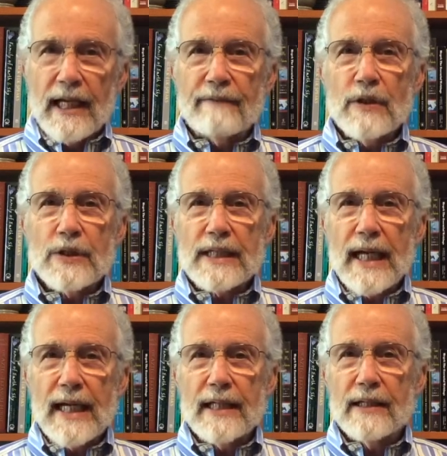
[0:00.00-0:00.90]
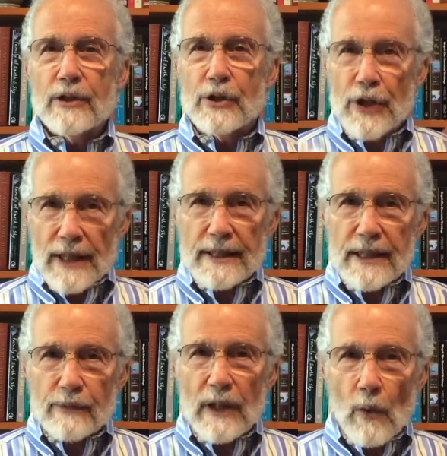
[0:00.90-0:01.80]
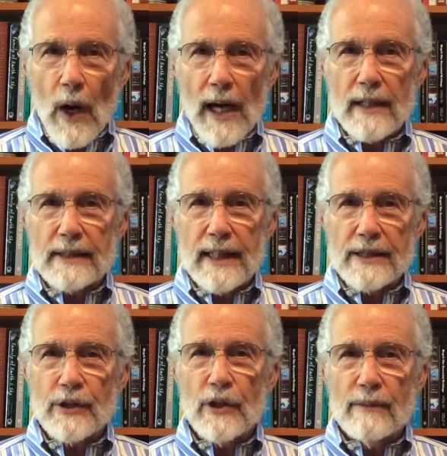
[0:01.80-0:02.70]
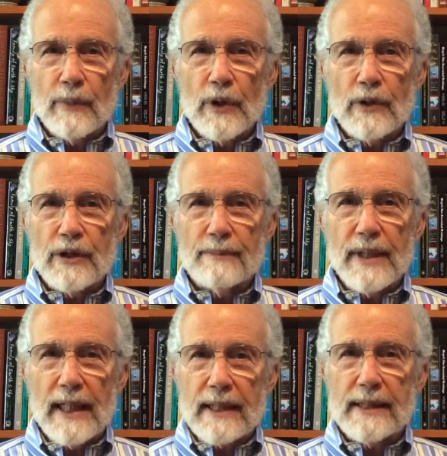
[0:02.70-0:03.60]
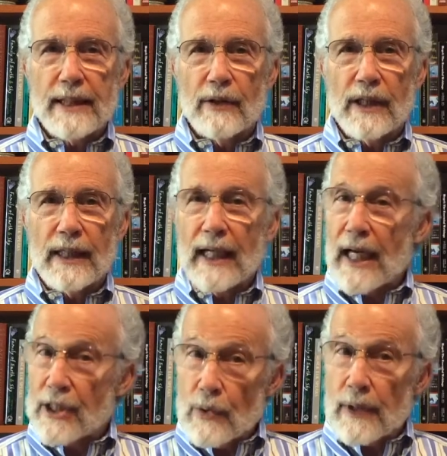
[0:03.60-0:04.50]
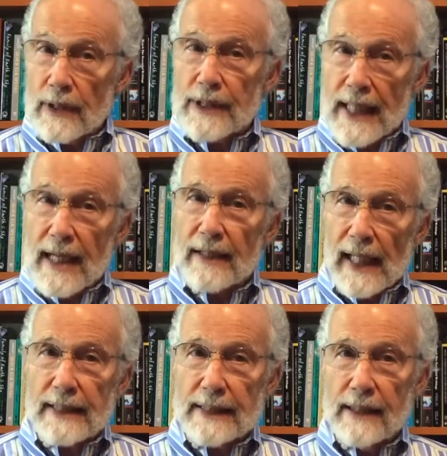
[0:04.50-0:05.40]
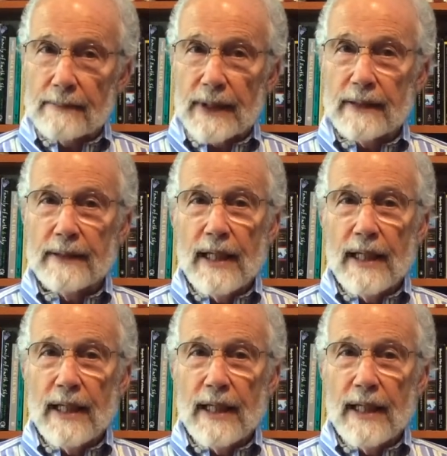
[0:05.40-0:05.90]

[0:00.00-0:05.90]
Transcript: If you say justice requires that certain murderers be executed, and I do understand that sentiment,